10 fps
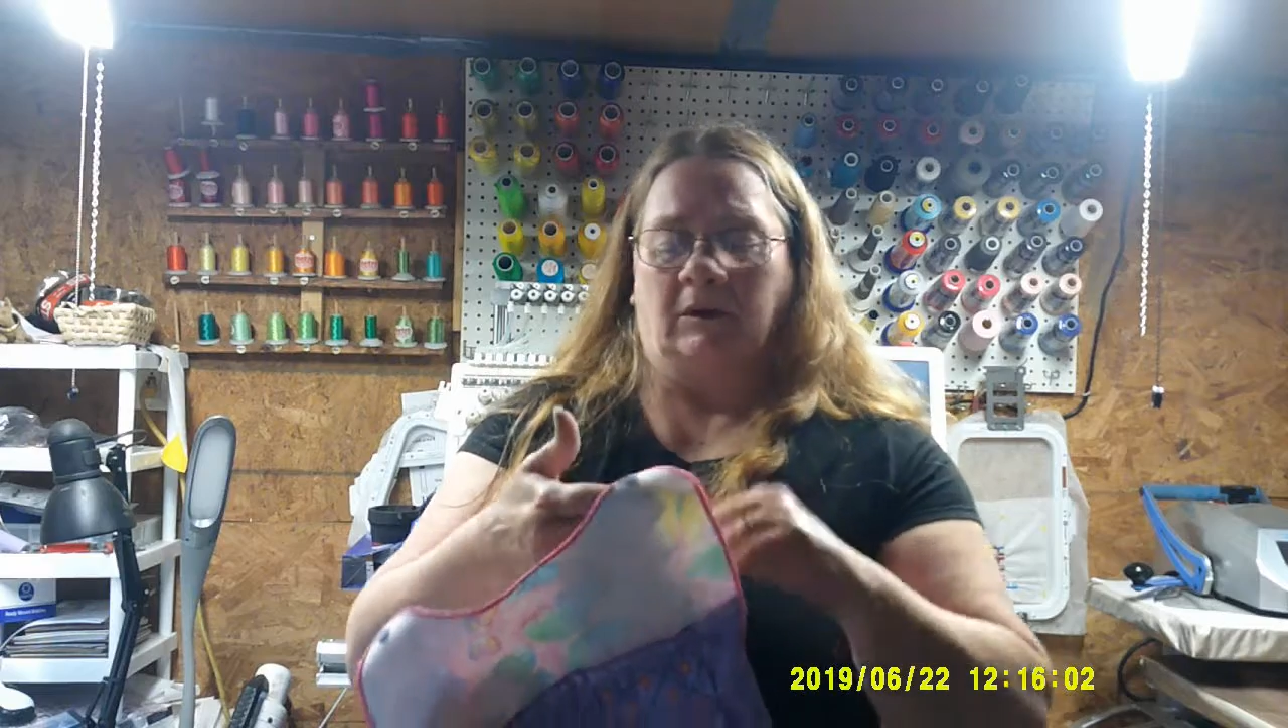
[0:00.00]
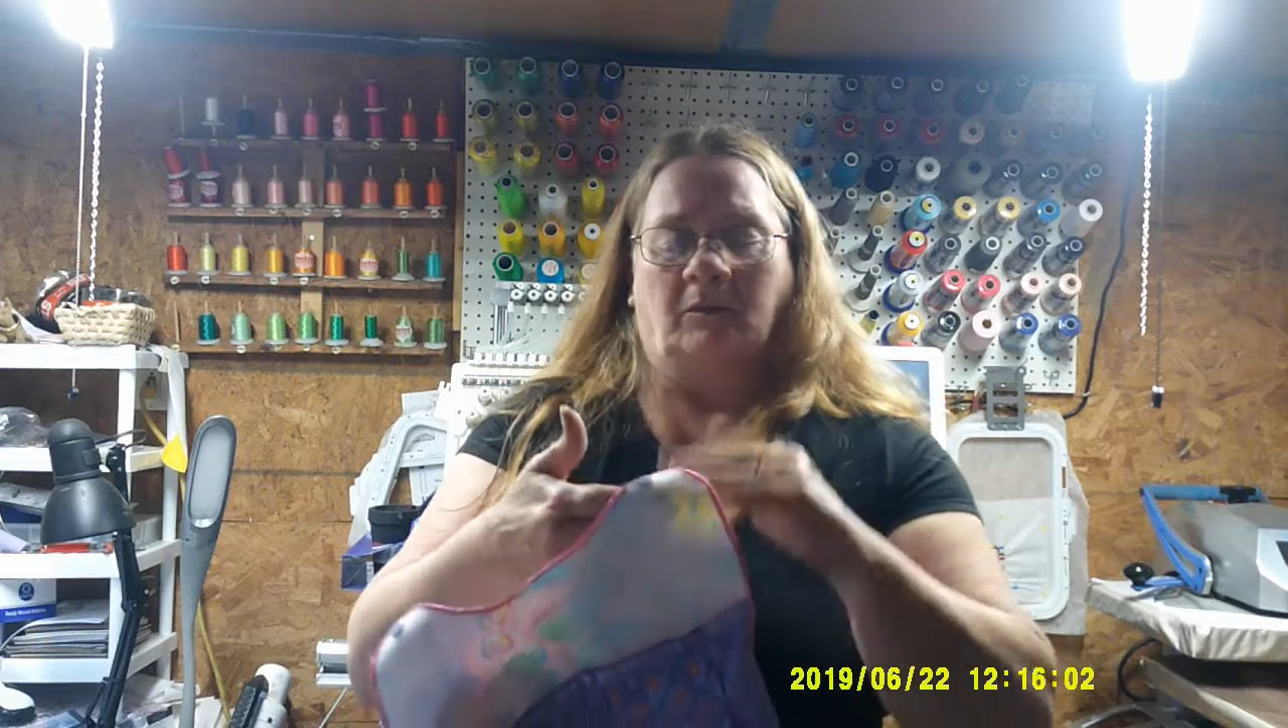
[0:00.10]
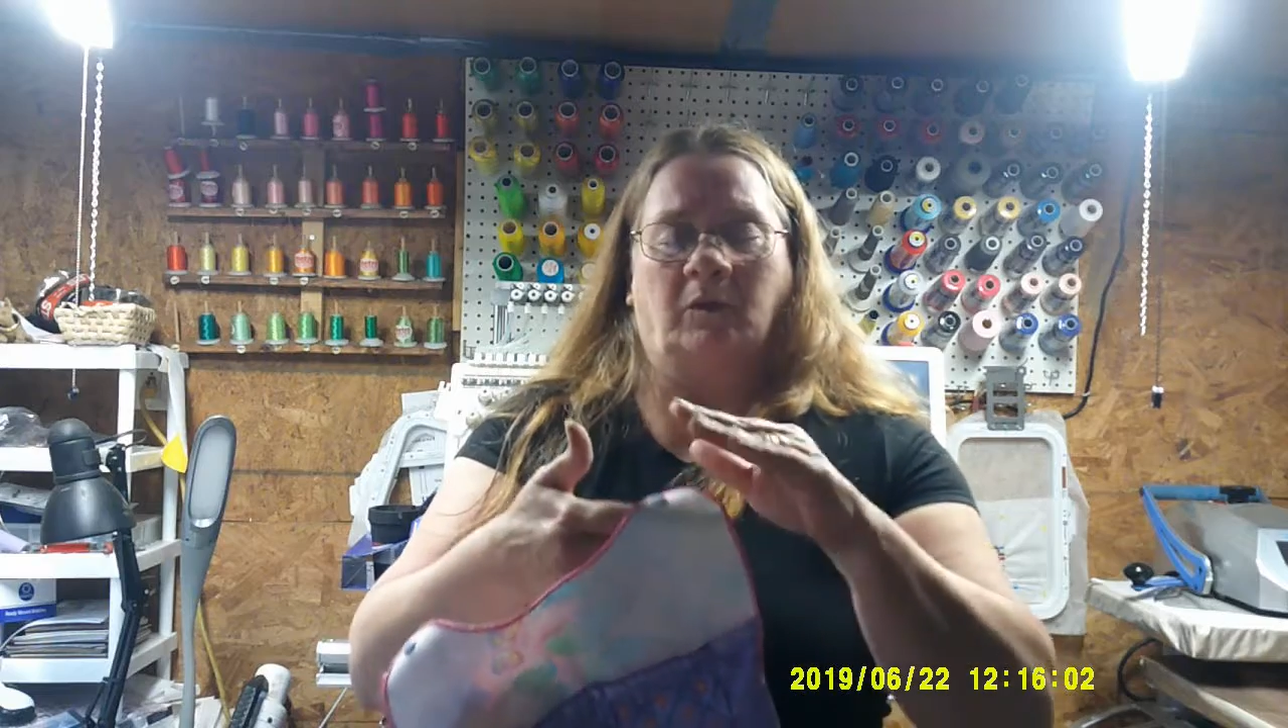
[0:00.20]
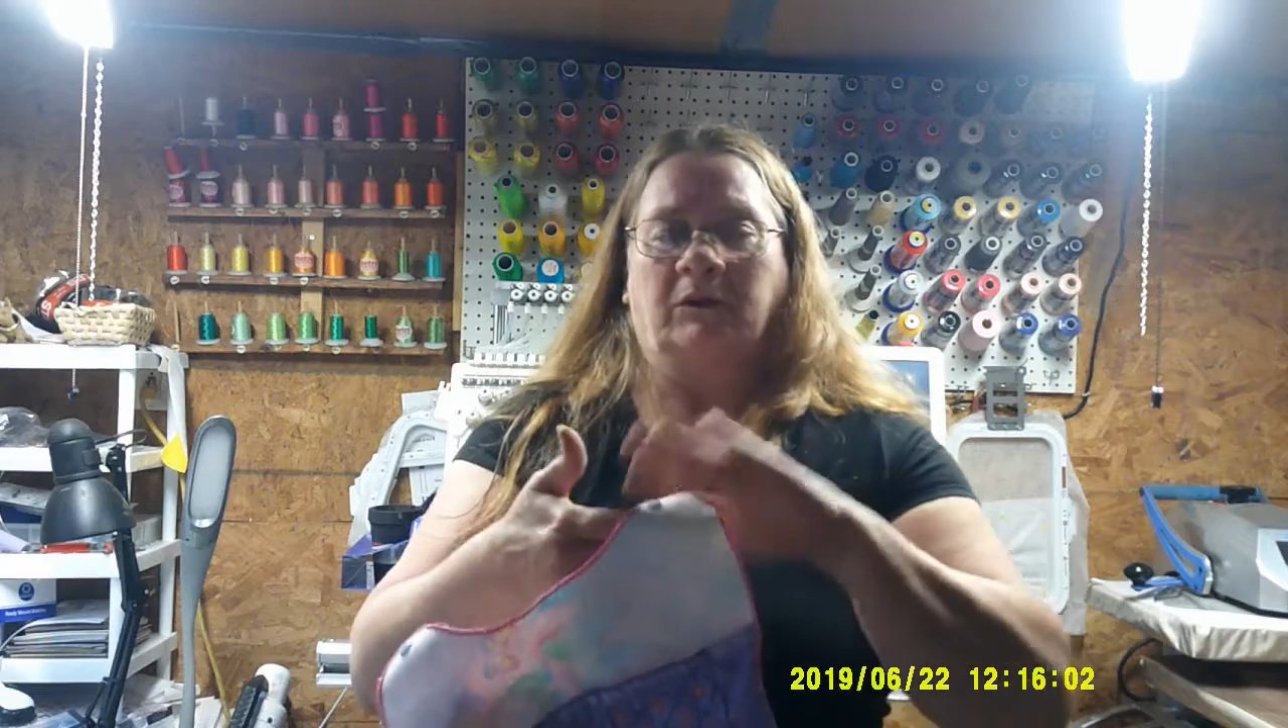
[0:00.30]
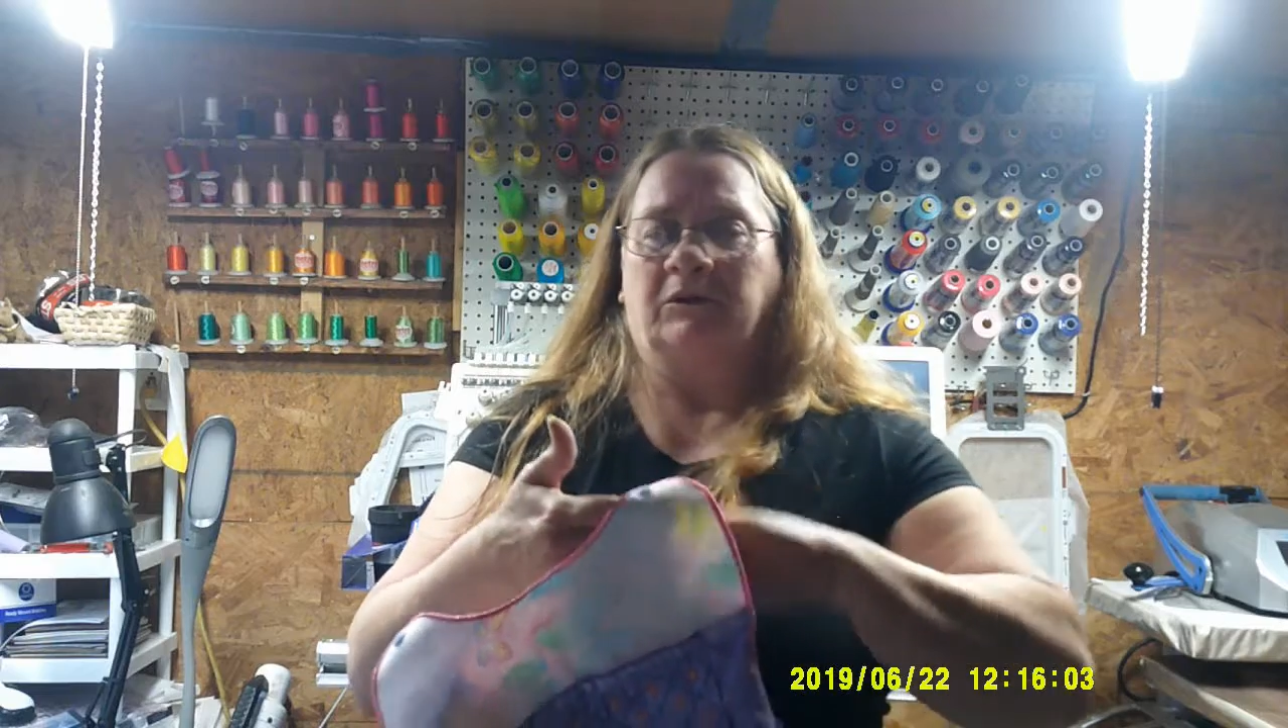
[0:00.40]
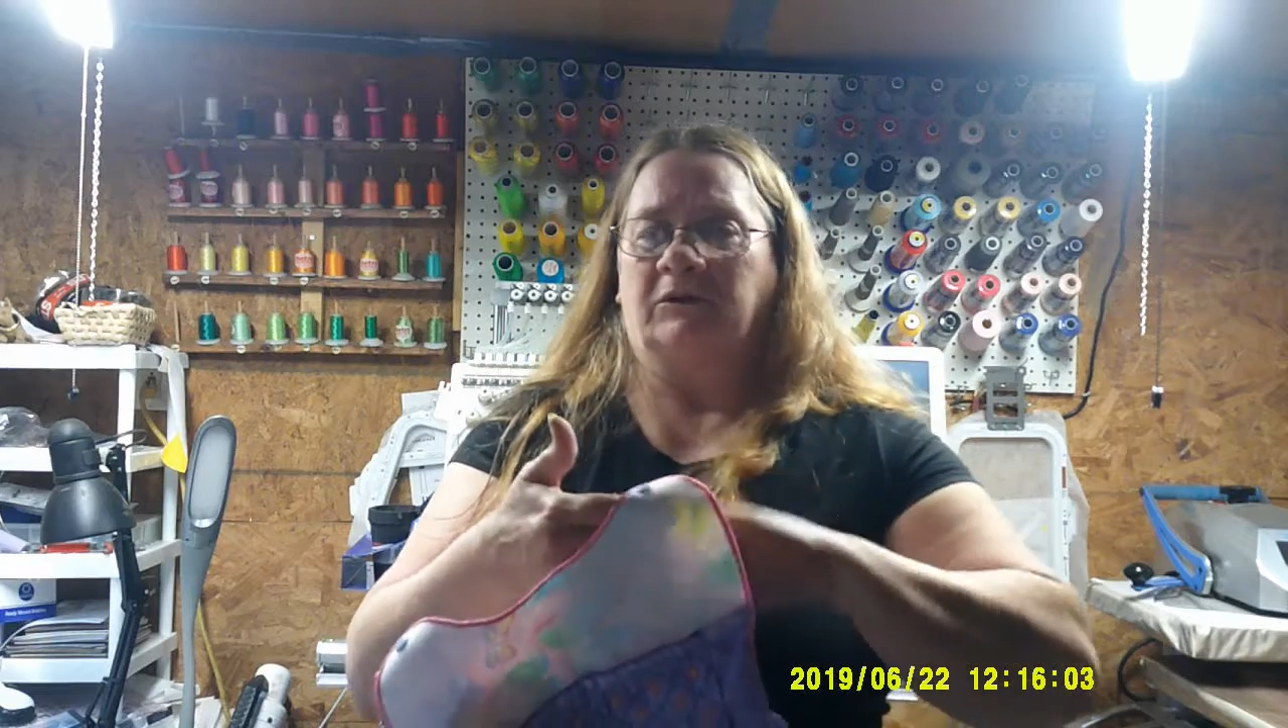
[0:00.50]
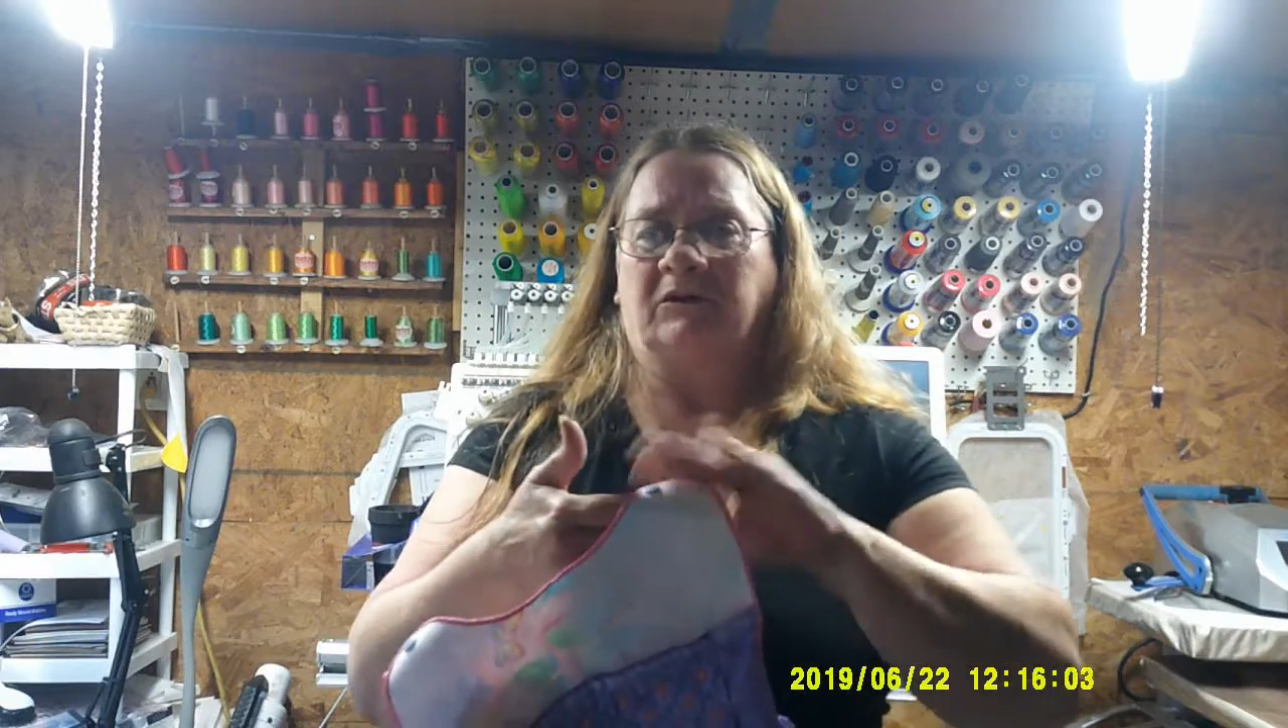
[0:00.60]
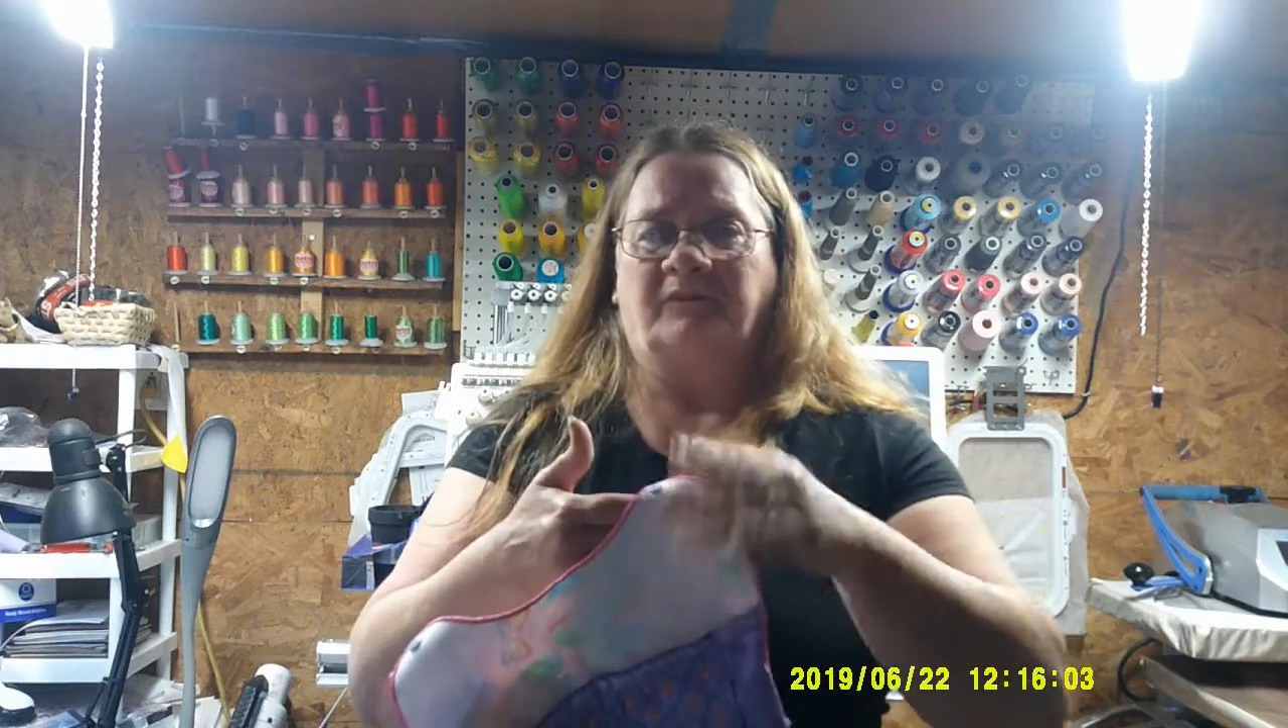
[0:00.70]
where you do your